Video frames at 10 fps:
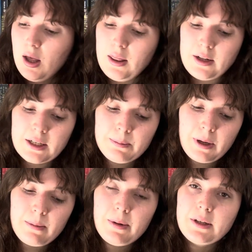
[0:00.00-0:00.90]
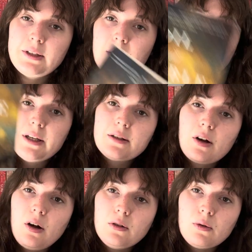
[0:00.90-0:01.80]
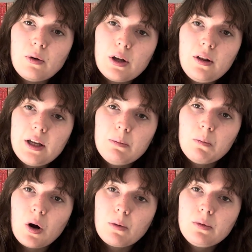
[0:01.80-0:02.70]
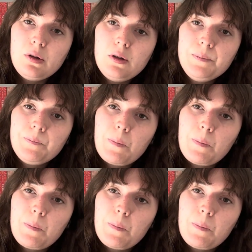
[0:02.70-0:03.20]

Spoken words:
The next book I picked up is called Oil and Marble.